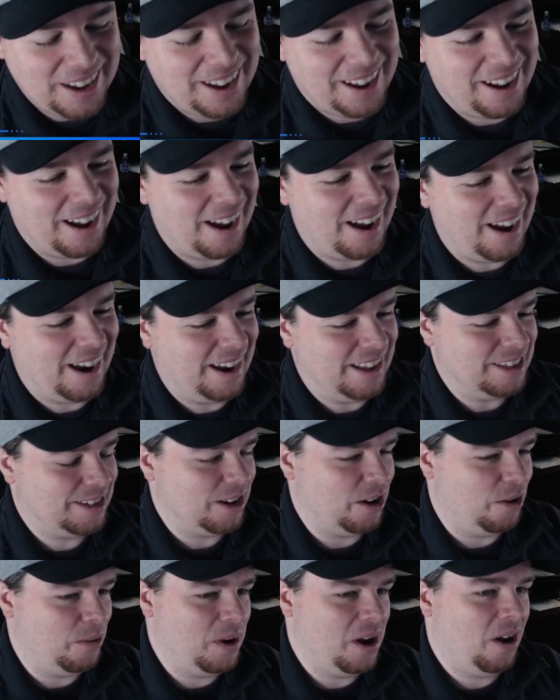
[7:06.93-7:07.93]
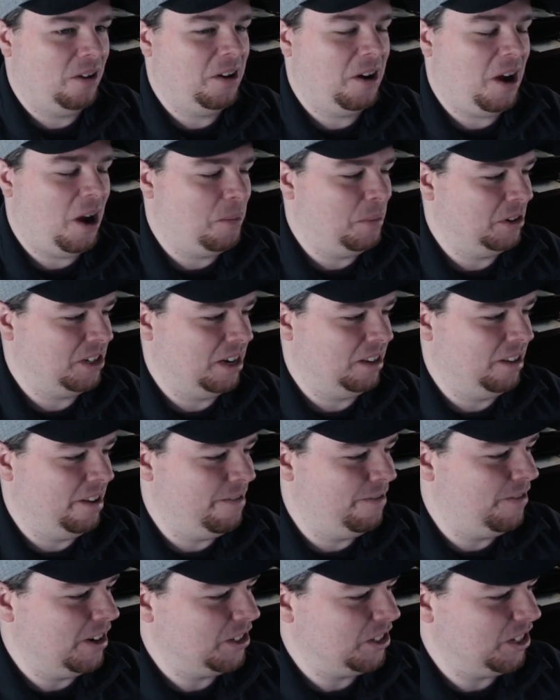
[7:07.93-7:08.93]
And so we all know how much I
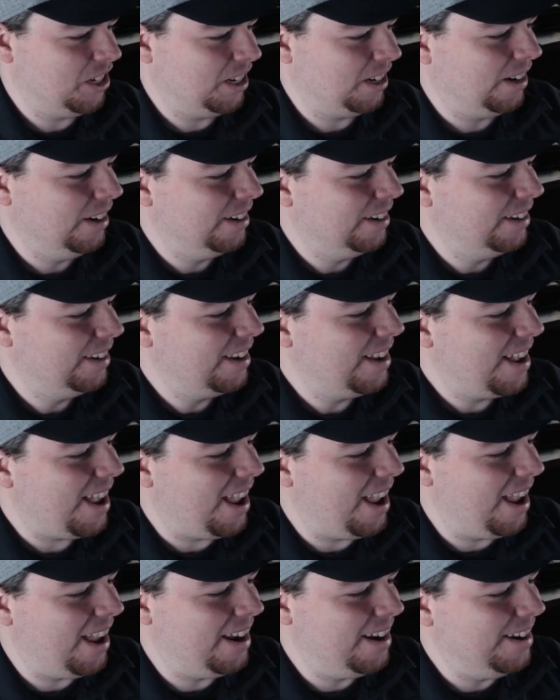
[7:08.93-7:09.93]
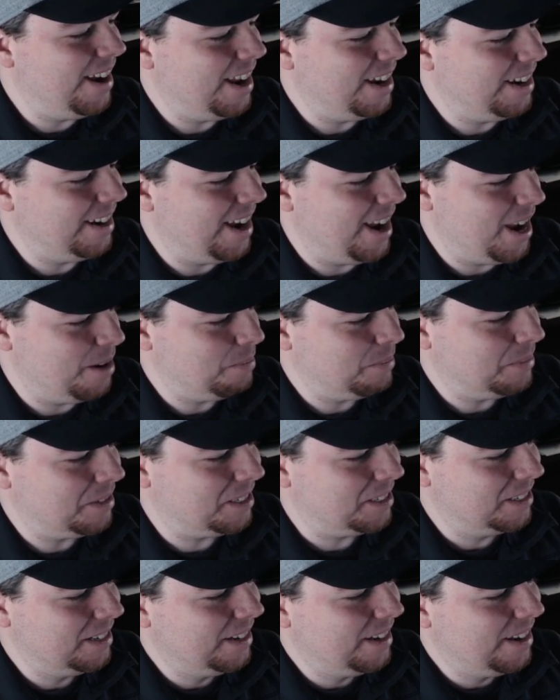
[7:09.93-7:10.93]
love fishing in
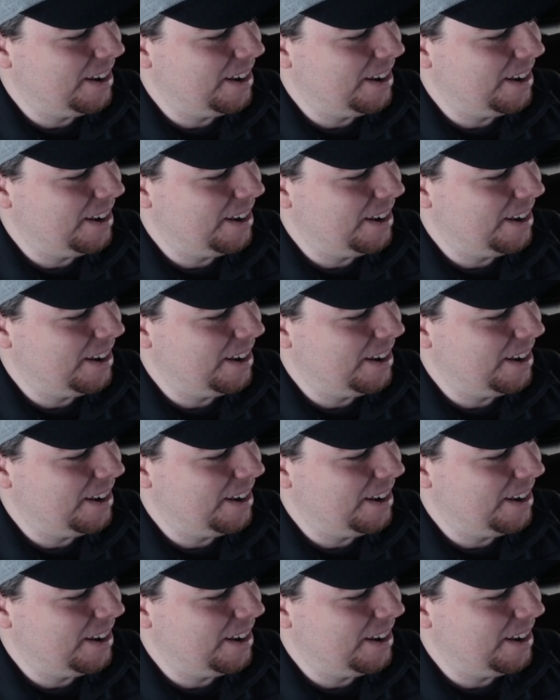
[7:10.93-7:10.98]
games.